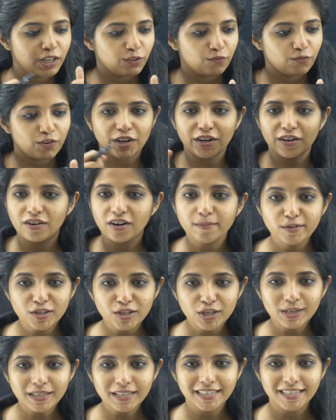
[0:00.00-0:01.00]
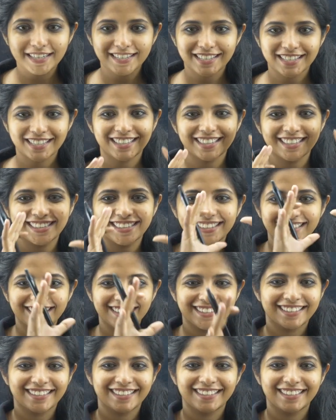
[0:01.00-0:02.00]
When it ruptures,
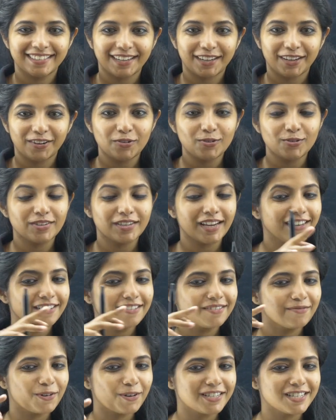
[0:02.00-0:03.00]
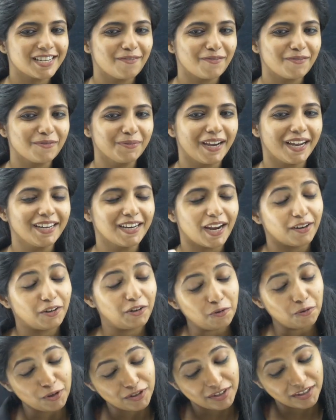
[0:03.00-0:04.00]
secondary oocyte, what is left behind? I
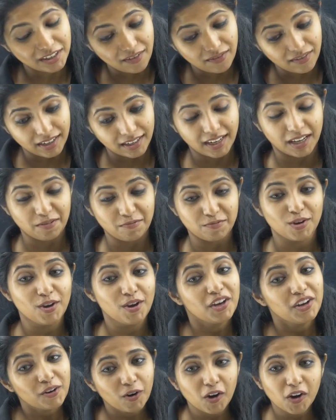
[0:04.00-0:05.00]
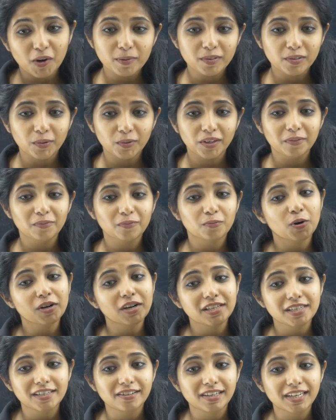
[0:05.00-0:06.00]
told you several times. Corpus luteum, what
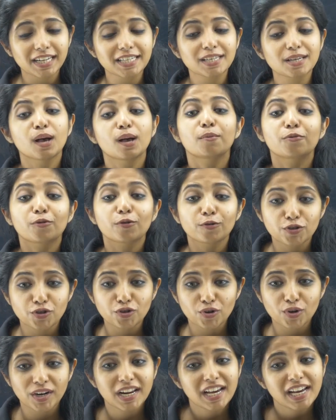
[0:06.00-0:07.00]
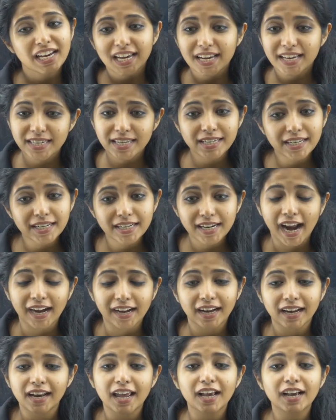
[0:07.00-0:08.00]
does it release? Progesterone. Isn't it
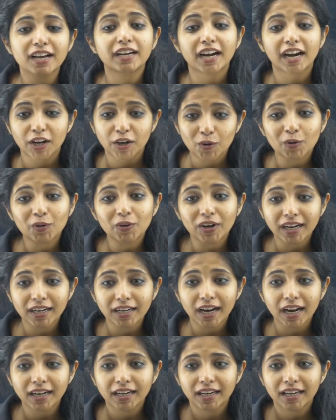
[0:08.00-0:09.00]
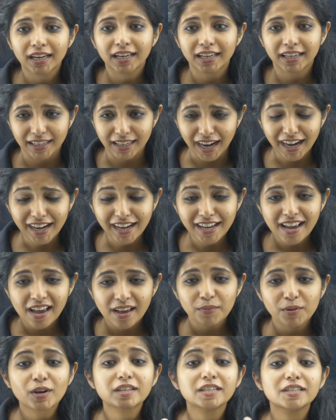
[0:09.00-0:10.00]
acting like an endocrine gland? Yeah,
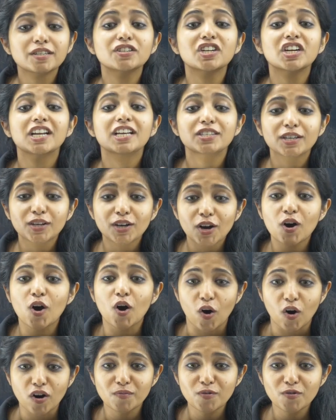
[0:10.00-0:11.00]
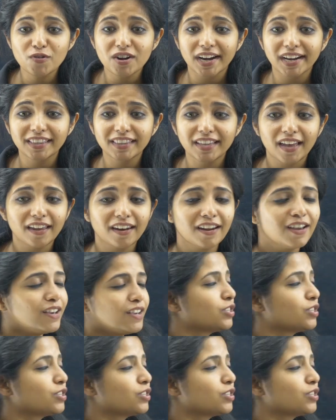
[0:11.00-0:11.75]
because it is releasing a hormone right there.